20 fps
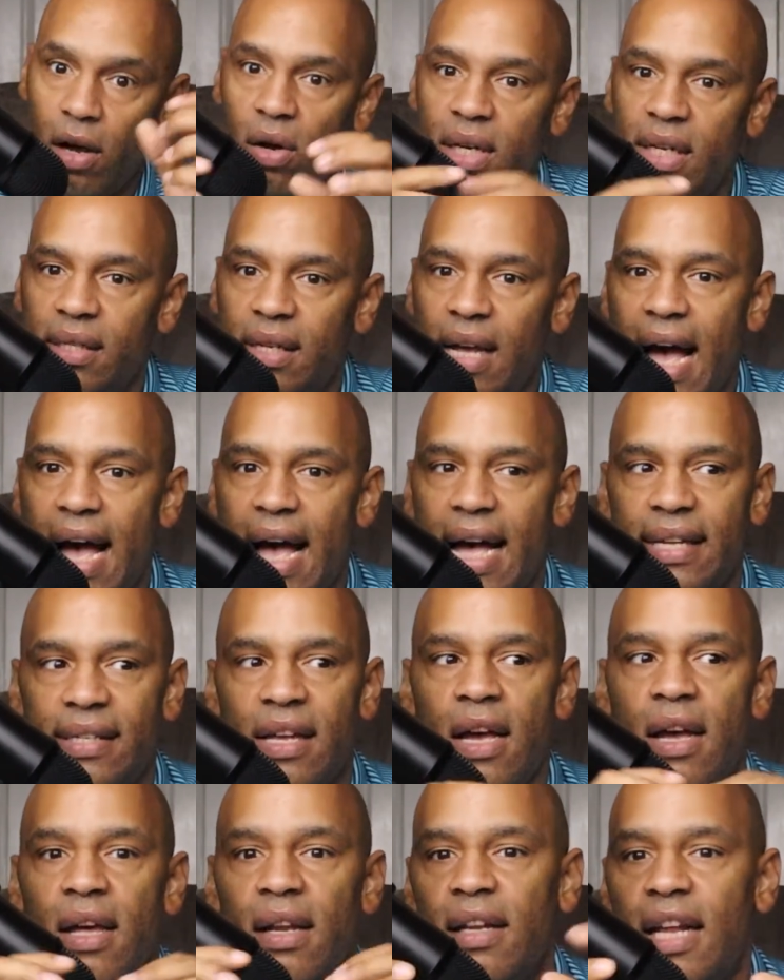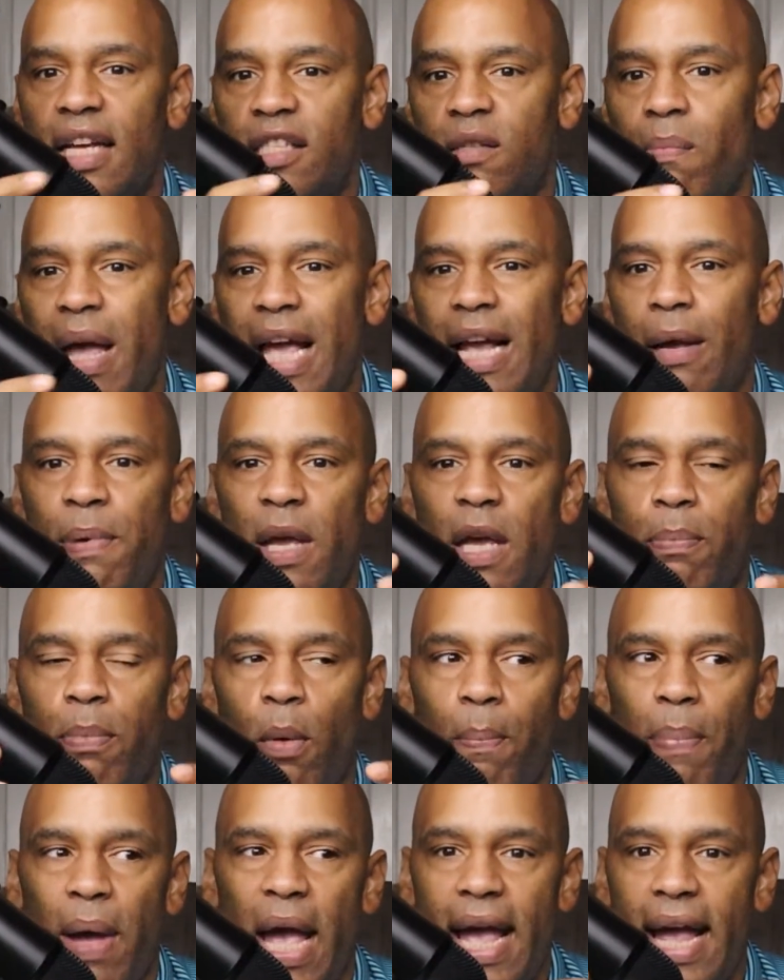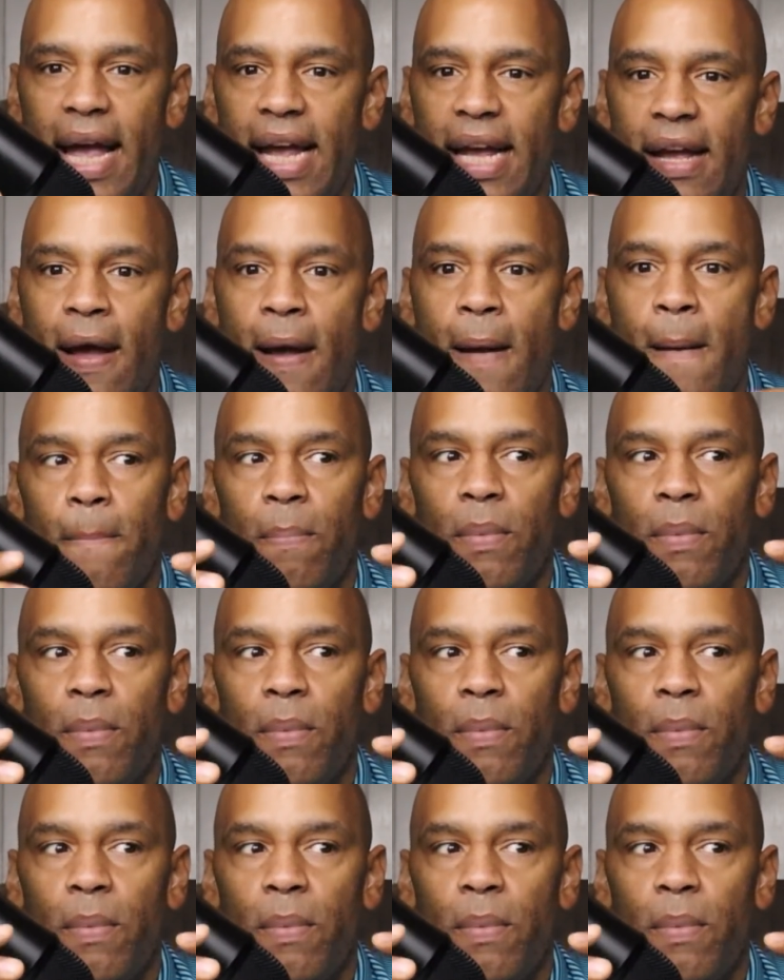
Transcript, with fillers: on these guys. Let's make people pay